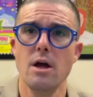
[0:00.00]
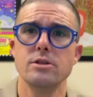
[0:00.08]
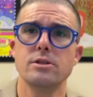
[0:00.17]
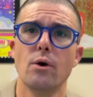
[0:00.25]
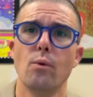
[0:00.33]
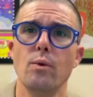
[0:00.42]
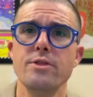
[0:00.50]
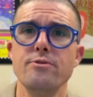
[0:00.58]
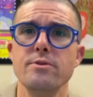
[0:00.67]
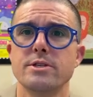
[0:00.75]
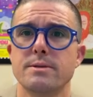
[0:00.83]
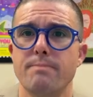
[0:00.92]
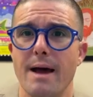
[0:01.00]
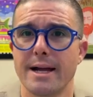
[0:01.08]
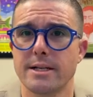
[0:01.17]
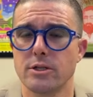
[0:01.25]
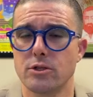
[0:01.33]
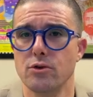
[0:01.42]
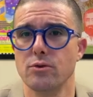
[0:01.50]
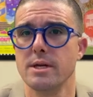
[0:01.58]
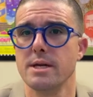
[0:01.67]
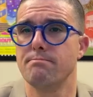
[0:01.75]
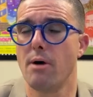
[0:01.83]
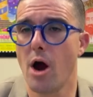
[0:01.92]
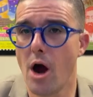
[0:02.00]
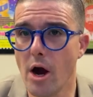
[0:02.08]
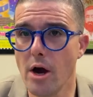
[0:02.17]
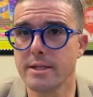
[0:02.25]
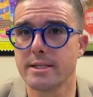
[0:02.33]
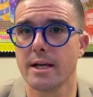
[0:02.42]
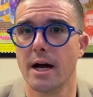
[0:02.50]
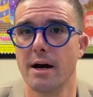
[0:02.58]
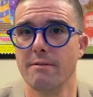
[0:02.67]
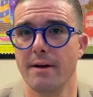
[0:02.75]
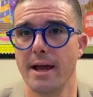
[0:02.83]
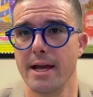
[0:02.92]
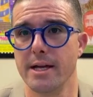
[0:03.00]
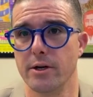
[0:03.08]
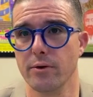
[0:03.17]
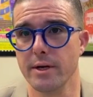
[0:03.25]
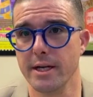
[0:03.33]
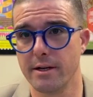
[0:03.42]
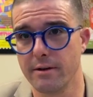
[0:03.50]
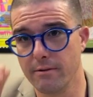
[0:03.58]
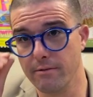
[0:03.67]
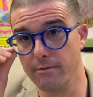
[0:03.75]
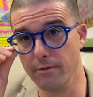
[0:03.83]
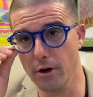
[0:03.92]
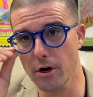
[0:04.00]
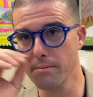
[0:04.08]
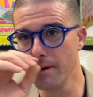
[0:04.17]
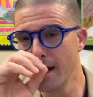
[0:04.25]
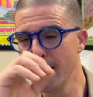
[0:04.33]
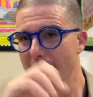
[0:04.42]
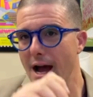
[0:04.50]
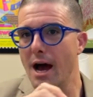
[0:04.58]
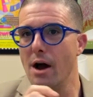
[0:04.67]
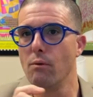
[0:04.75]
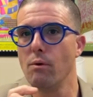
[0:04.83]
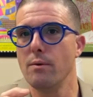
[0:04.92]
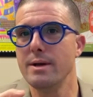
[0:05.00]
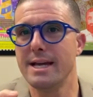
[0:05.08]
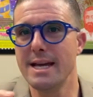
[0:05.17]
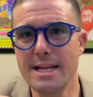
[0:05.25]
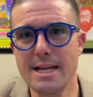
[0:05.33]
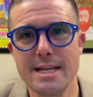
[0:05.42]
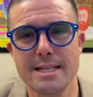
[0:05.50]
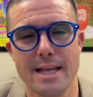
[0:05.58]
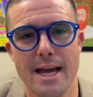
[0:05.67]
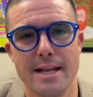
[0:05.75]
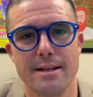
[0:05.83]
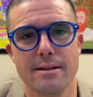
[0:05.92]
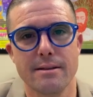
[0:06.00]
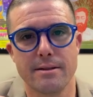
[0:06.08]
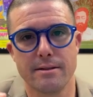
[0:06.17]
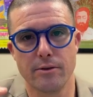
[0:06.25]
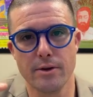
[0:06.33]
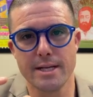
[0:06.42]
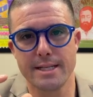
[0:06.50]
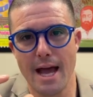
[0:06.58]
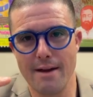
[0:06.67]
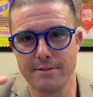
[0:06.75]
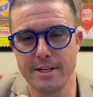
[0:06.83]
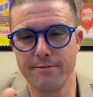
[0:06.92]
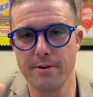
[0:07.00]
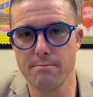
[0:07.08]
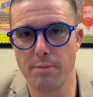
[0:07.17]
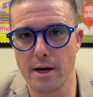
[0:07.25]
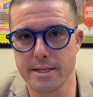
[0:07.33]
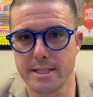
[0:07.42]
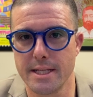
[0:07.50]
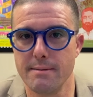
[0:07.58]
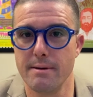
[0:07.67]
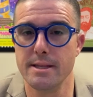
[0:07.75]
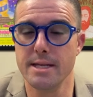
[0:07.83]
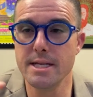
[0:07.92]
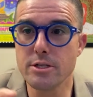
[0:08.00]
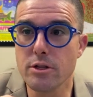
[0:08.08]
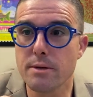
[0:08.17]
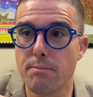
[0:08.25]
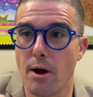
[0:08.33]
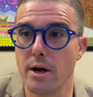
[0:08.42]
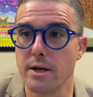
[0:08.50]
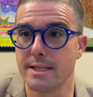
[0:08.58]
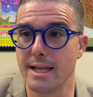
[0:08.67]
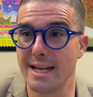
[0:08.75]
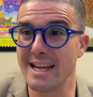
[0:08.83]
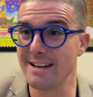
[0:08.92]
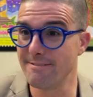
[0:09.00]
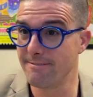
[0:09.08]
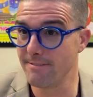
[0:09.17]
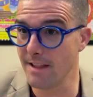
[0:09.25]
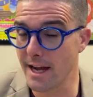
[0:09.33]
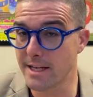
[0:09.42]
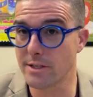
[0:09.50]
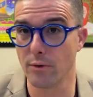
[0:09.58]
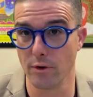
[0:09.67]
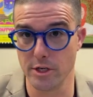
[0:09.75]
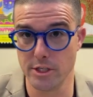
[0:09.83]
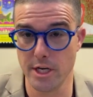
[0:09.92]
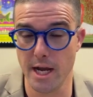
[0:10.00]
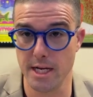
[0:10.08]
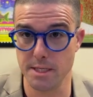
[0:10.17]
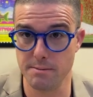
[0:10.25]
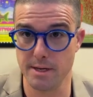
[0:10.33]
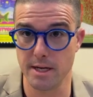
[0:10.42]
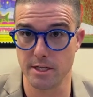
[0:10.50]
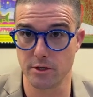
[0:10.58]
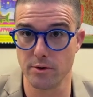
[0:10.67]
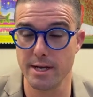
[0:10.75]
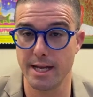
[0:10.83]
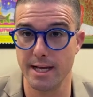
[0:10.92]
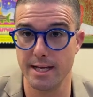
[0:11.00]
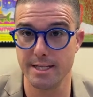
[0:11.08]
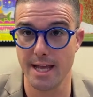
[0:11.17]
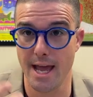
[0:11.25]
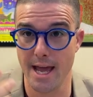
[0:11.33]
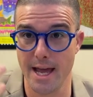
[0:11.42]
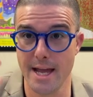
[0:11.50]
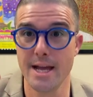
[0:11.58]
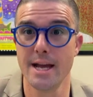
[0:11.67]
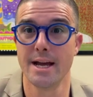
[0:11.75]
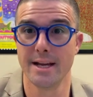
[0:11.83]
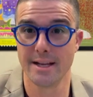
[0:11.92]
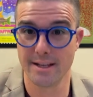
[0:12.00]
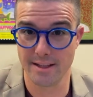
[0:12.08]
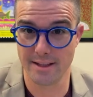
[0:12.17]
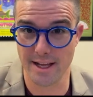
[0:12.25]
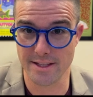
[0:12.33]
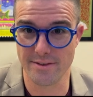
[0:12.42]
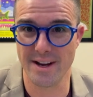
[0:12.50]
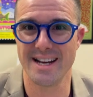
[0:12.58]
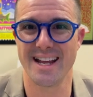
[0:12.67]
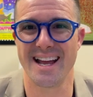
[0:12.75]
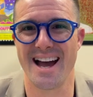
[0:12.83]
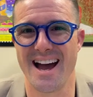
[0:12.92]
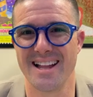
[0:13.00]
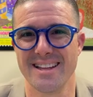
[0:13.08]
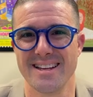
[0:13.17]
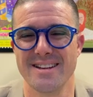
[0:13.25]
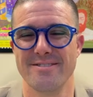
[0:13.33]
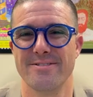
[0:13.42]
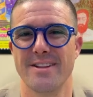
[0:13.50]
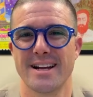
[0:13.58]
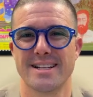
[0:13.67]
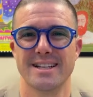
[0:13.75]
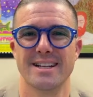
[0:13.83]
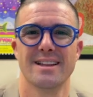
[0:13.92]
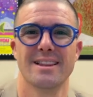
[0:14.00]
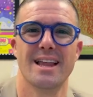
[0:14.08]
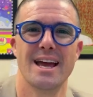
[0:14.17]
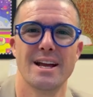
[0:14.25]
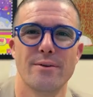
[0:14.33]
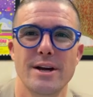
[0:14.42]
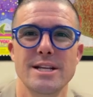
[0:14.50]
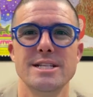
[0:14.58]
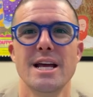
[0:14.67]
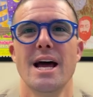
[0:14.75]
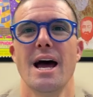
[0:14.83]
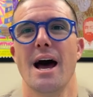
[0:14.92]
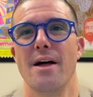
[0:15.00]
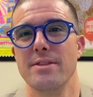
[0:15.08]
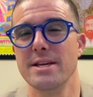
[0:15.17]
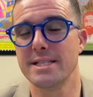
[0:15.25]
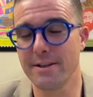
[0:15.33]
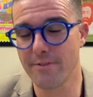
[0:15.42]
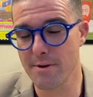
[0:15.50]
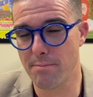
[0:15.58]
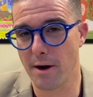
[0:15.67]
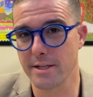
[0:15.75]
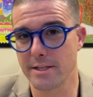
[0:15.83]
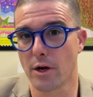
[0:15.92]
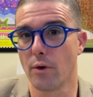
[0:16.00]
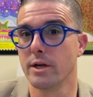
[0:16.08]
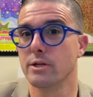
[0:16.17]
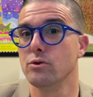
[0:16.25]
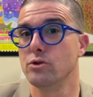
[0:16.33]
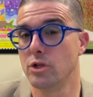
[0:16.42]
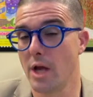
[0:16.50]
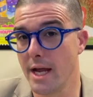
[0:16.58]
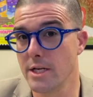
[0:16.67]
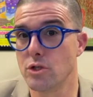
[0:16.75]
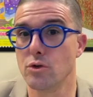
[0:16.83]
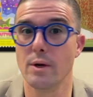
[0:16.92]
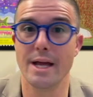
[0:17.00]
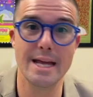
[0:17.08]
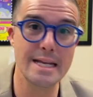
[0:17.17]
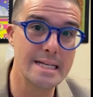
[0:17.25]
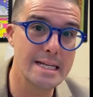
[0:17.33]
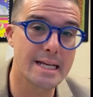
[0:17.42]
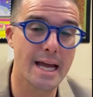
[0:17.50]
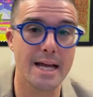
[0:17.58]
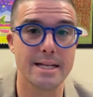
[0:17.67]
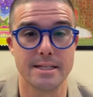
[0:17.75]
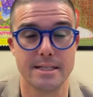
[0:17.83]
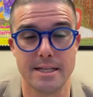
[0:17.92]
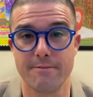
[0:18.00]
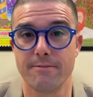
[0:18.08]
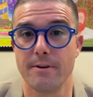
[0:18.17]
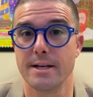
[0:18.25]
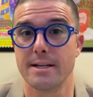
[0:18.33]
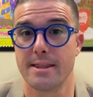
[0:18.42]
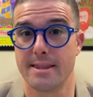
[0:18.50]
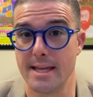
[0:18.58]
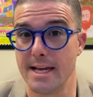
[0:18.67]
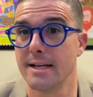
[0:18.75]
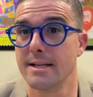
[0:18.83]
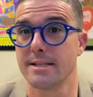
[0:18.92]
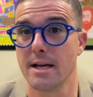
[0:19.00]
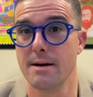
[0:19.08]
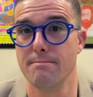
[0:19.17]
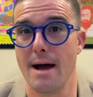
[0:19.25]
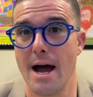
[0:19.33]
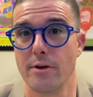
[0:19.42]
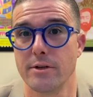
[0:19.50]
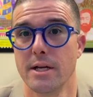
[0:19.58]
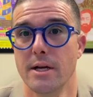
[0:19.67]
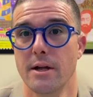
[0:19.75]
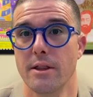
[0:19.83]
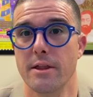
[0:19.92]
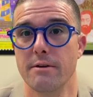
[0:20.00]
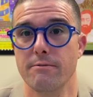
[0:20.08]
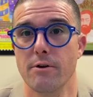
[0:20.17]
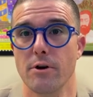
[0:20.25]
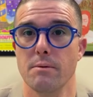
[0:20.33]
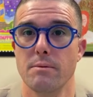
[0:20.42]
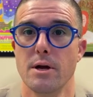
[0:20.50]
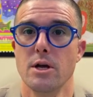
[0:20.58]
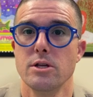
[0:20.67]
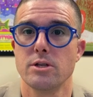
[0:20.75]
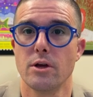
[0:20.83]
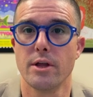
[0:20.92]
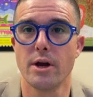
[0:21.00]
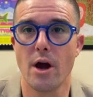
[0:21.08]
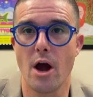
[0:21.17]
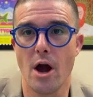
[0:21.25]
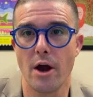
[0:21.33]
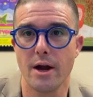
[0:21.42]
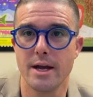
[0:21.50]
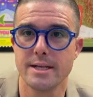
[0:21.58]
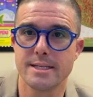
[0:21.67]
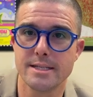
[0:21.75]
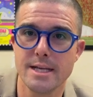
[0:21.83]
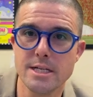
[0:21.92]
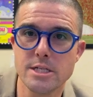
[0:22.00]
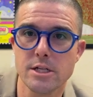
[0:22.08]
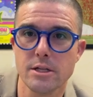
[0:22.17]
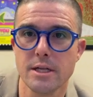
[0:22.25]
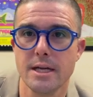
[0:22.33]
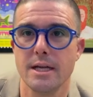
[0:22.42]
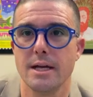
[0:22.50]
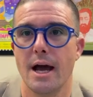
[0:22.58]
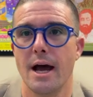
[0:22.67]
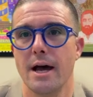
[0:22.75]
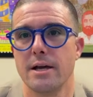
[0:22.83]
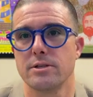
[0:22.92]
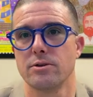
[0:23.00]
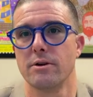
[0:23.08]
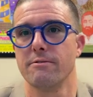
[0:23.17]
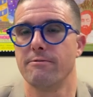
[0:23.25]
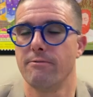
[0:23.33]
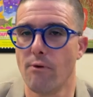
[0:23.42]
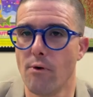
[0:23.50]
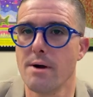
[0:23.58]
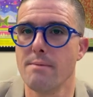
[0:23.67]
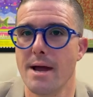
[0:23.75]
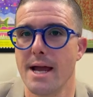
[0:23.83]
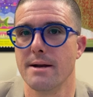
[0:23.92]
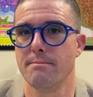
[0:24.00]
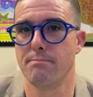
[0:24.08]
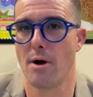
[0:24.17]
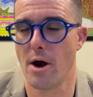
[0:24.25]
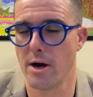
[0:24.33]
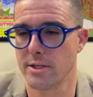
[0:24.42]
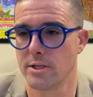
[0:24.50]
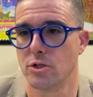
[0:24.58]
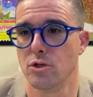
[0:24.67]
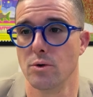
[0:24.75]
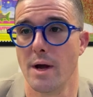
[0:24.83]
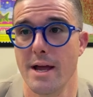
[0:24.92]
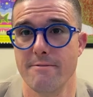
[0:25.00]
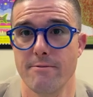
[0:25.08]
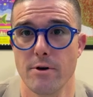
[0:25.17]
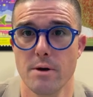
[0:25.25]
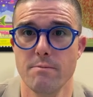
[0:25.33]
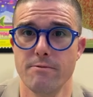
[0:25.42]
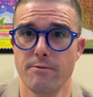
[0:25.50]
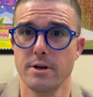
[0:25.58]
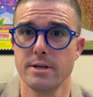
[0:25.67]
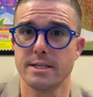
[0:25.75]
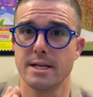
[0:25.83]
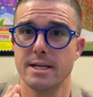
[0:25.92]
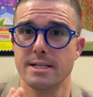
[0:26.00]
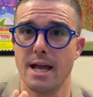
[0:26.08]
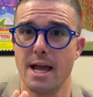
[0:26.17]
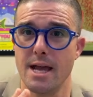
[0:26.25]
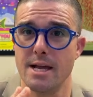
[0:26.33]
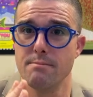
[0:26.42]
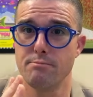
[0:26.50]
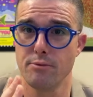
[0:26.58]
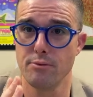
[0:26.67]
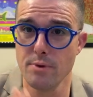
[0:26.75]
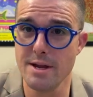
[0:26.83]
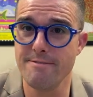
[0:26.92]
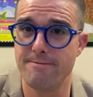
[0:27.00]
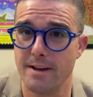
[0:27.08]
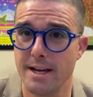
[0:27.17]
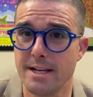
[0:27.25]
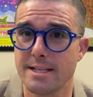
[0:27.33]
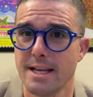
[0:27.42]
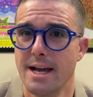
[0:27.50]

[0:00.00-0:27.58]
So with respect to the parts of a Greek verb, what we get is that Greeks have different parts to them, and these are the parts that inflect or change, because Greek is that's right, a highly inflected language. These different parts are going to change to indicate different things about the verb. So there are essentially sort of four main parts to a verb. First is a prefix.